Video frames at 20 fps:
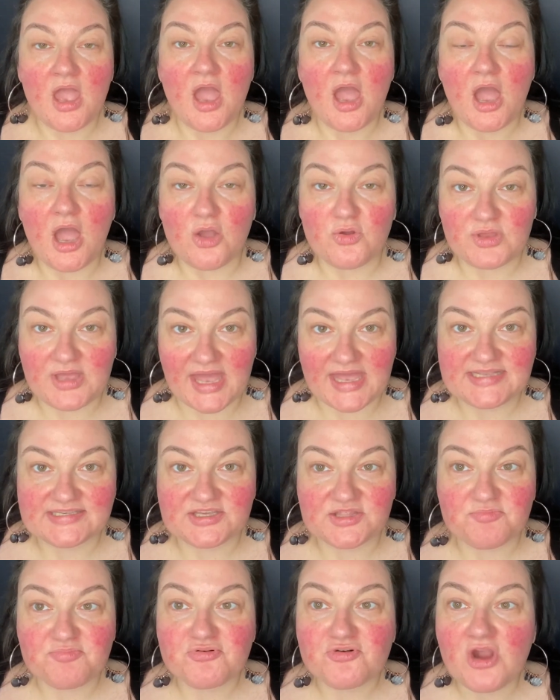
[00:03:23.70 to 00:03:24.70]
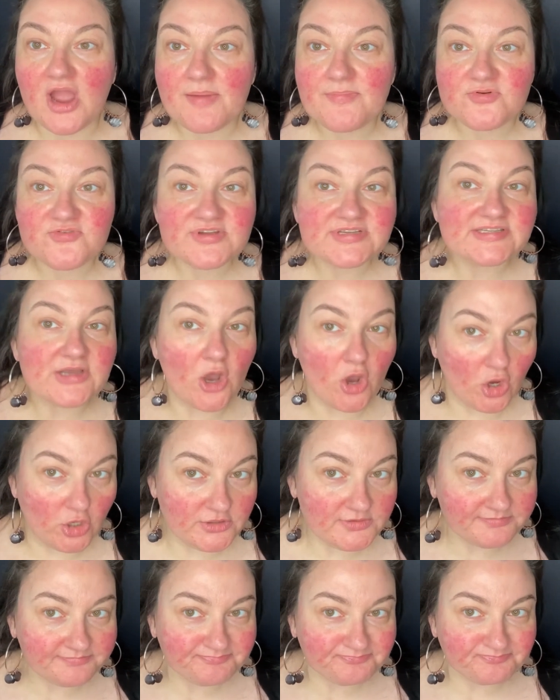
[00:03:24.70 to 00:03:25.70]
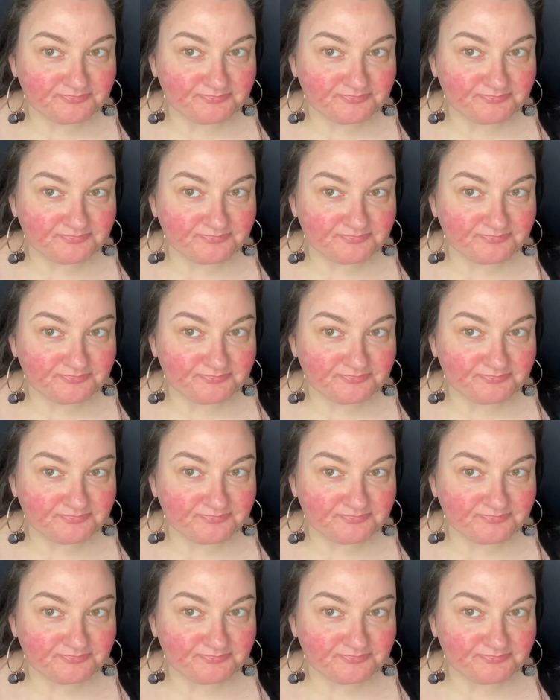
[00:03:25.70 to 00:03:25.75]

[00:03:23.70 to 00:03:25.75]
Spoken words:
Okay, so the primer is on.